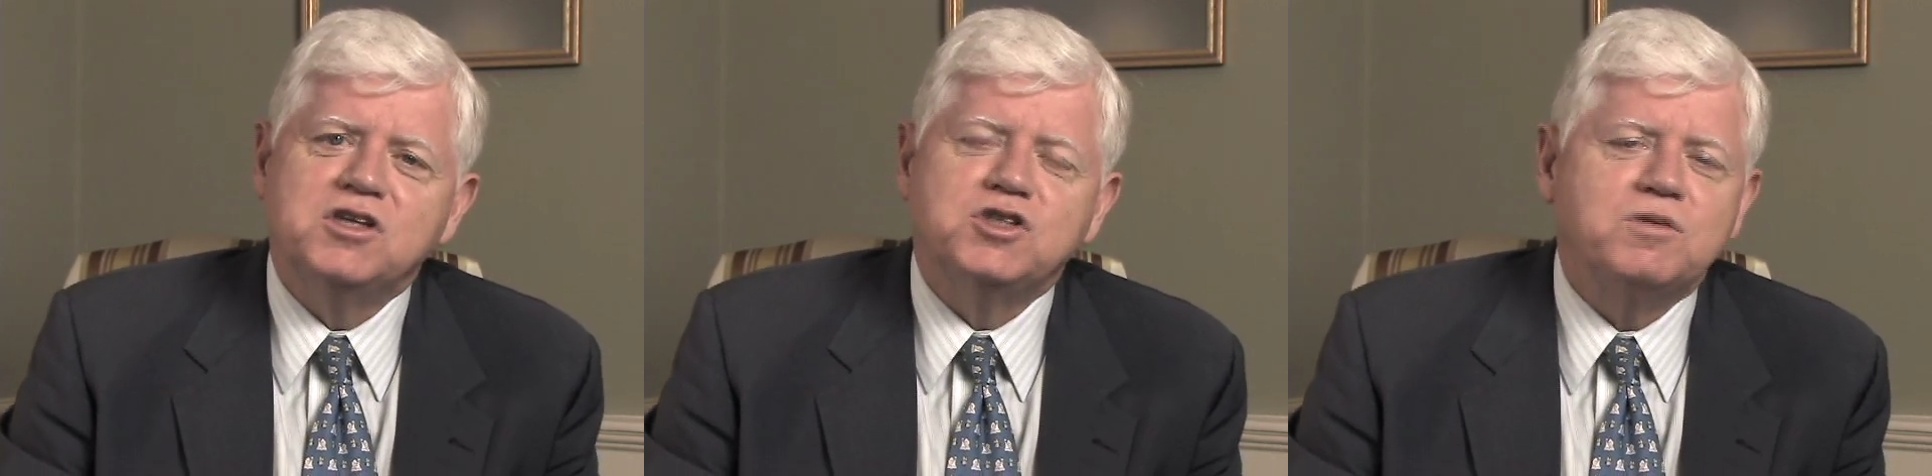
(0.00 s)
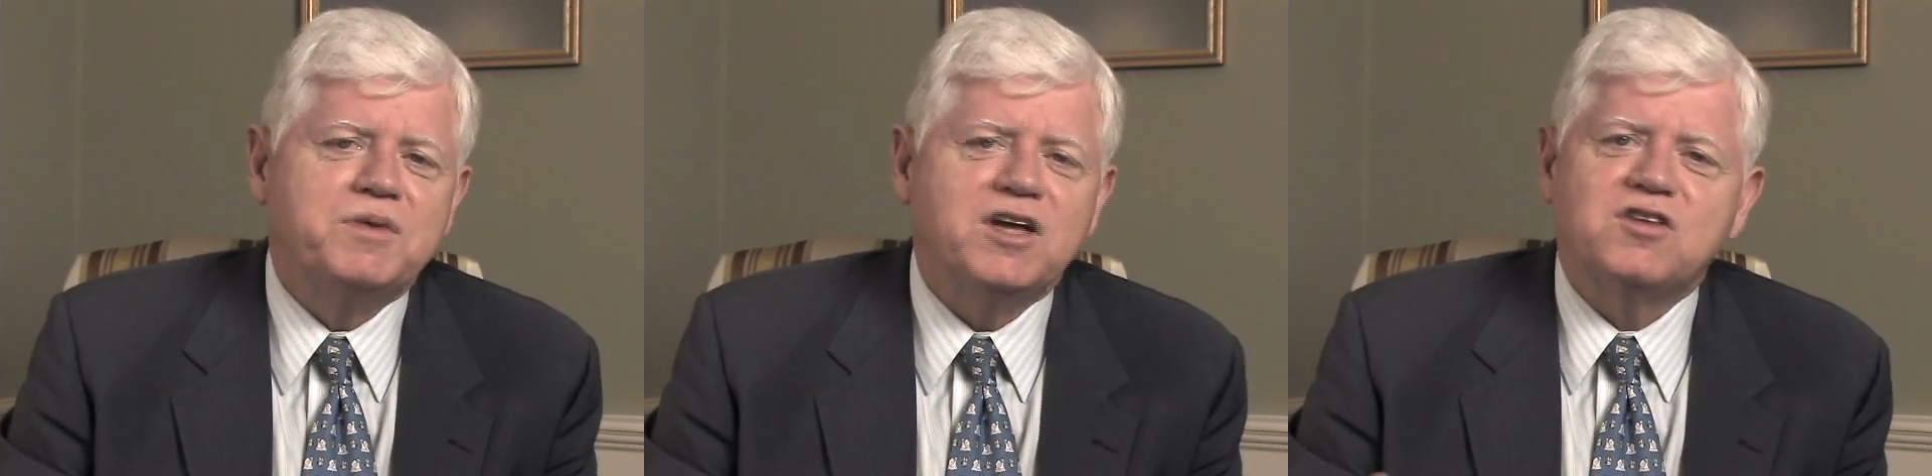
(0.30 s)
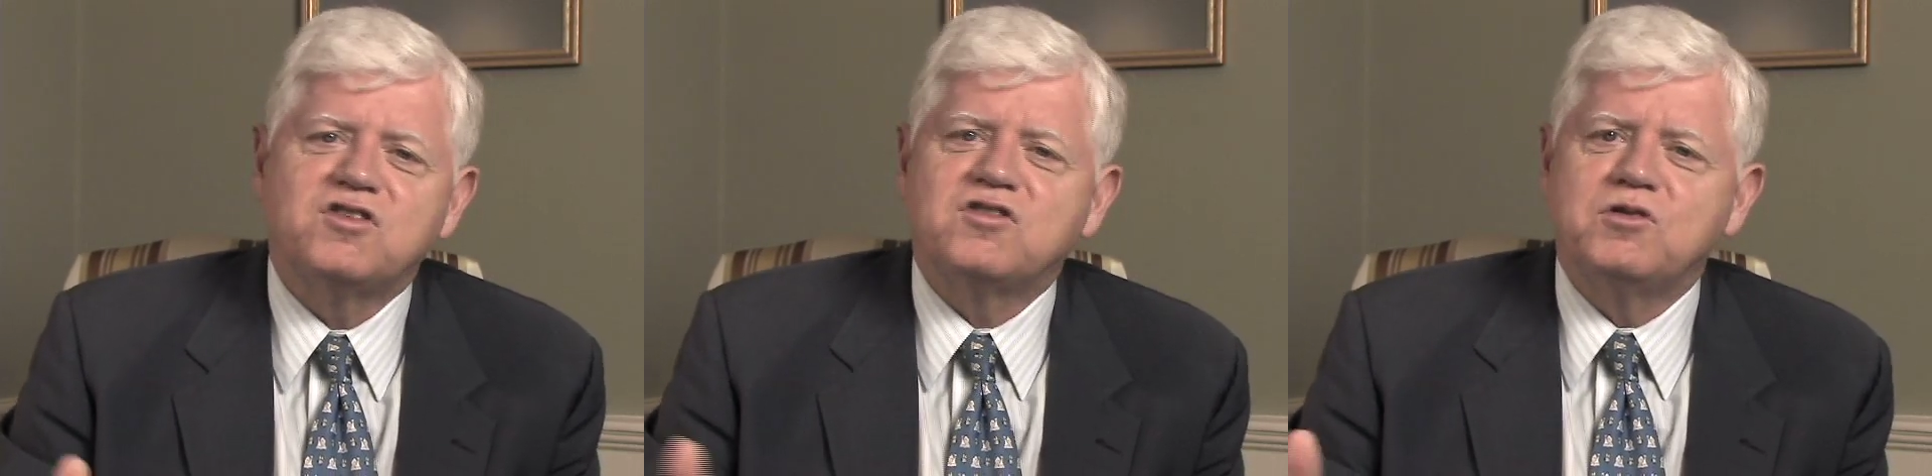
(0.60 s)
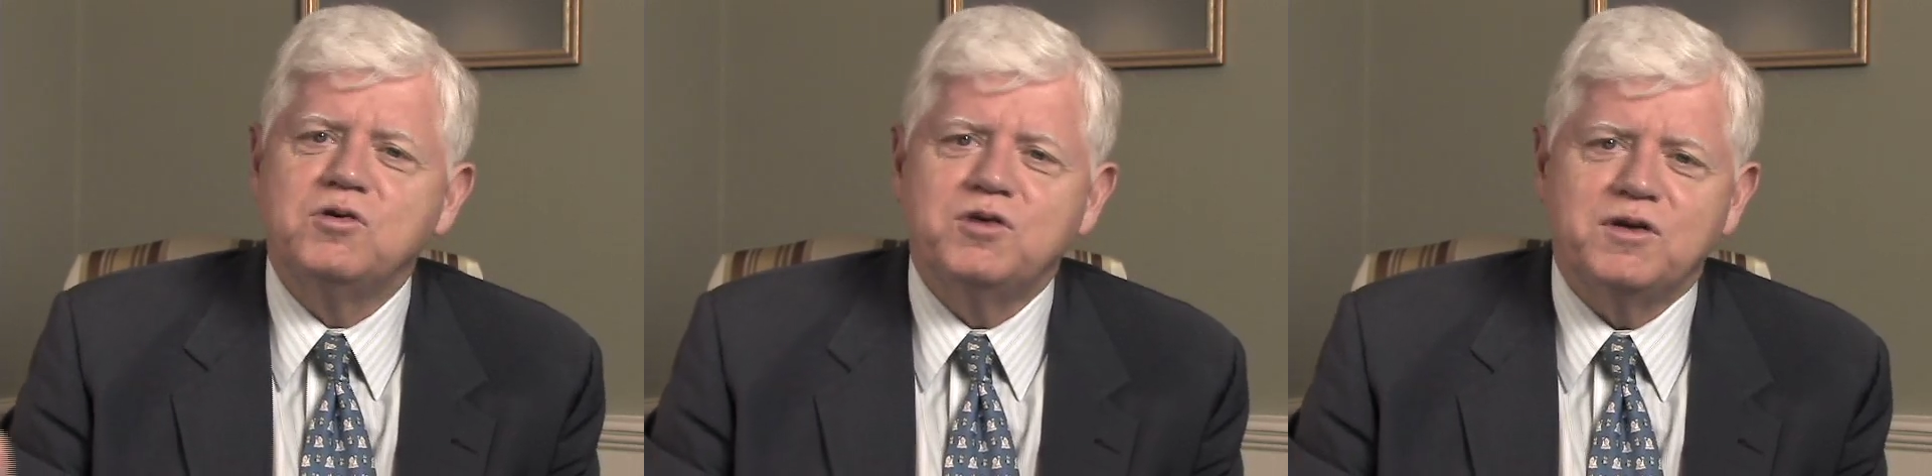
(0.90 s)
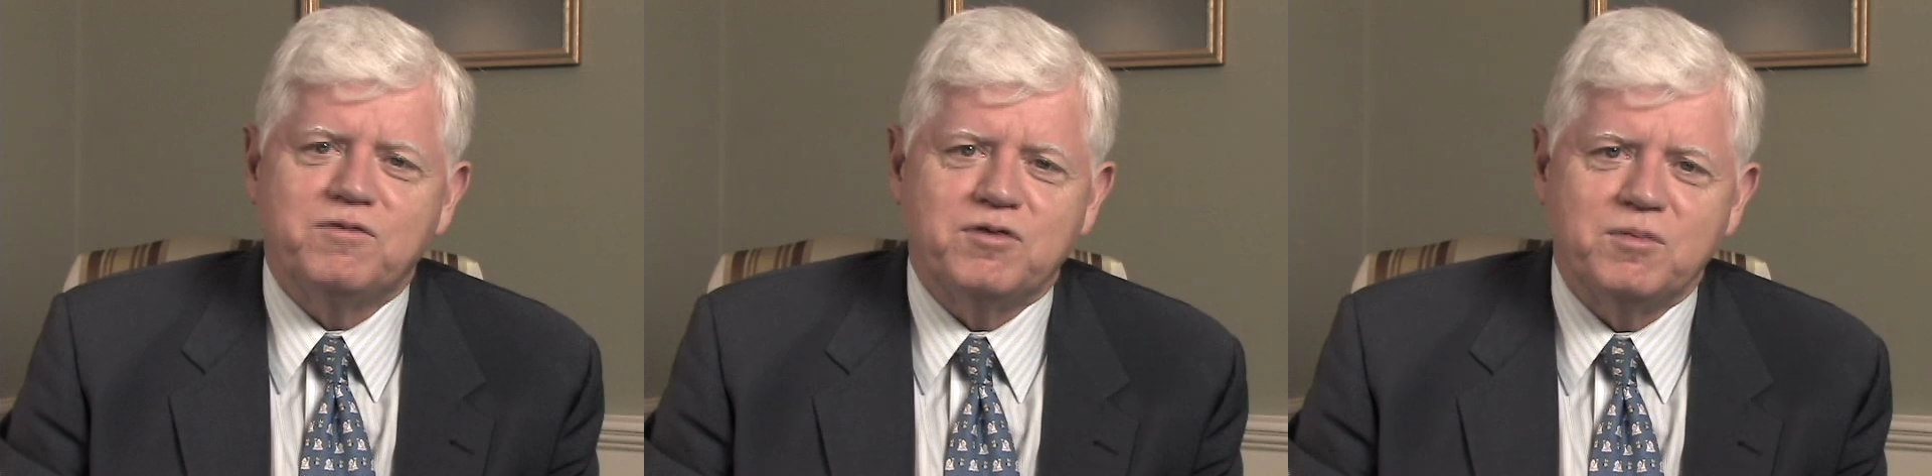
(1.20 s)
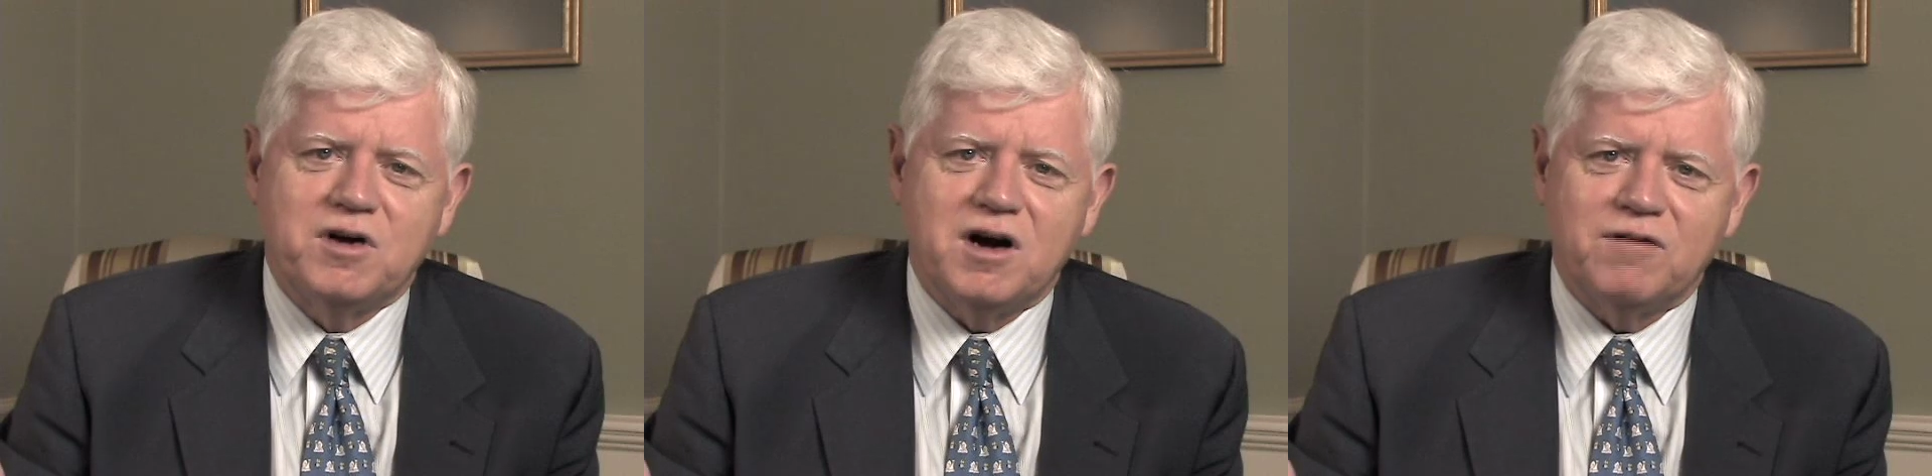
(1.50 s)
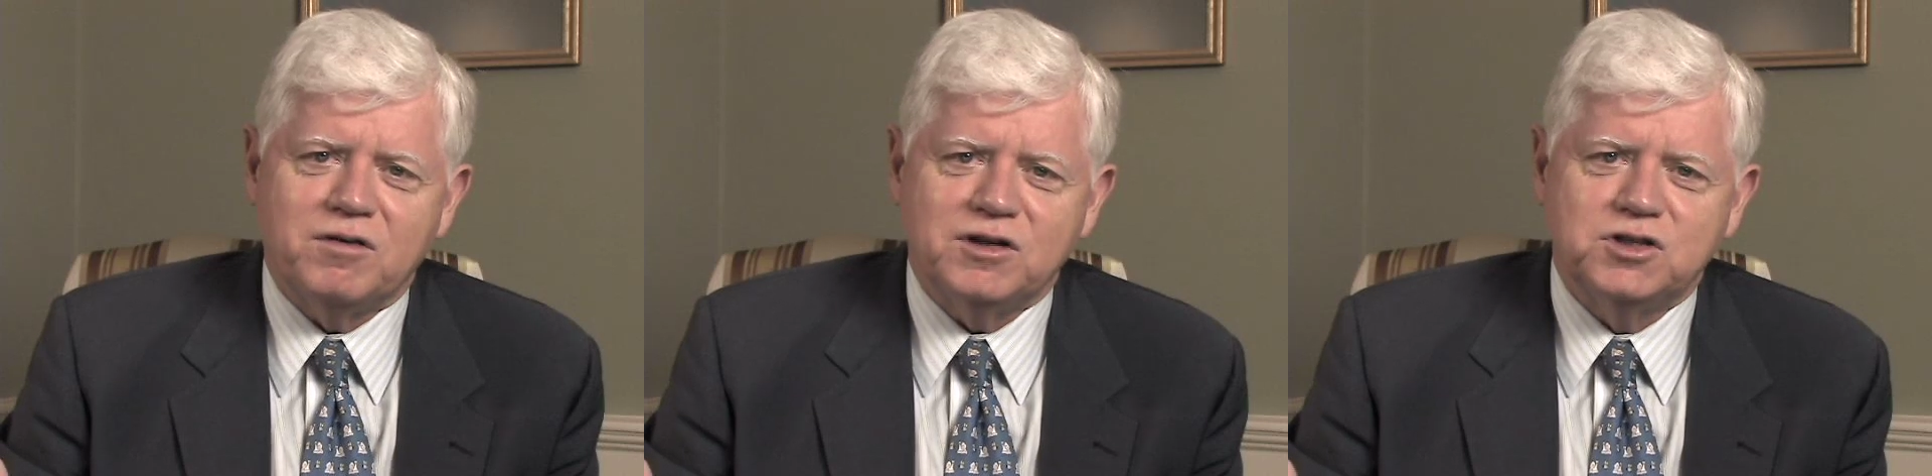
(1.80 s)
should be excluded from
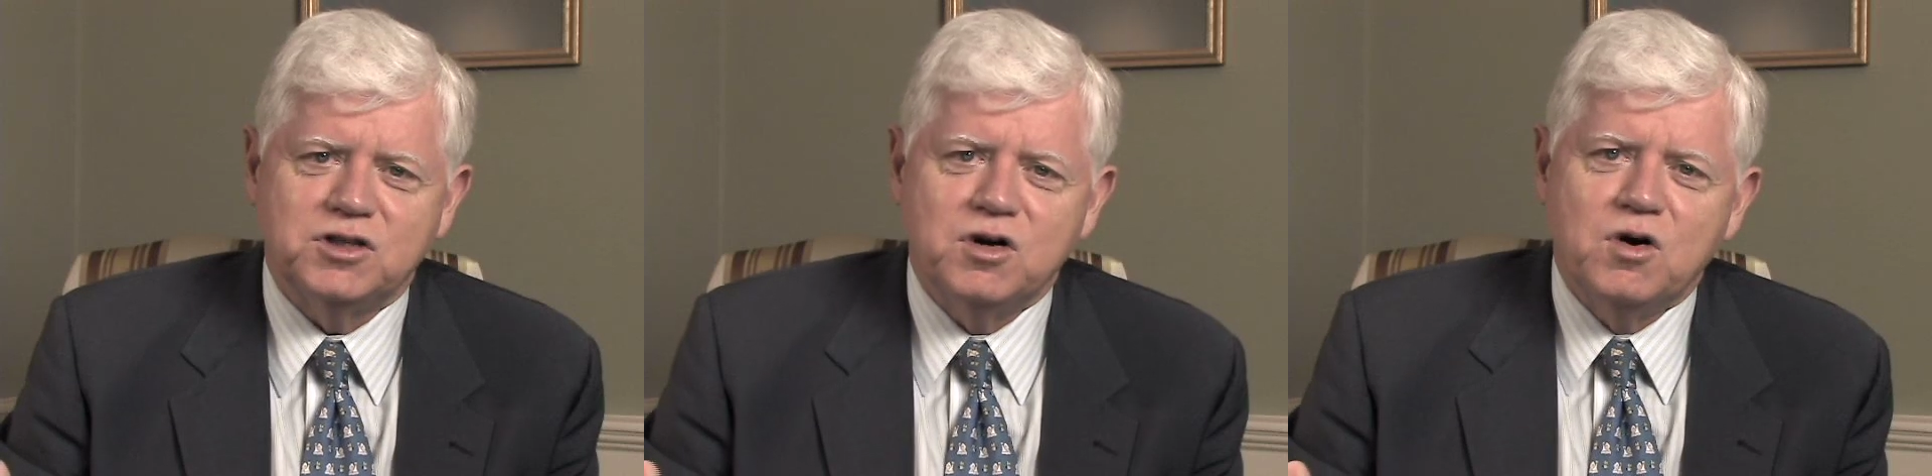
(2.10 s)
coverage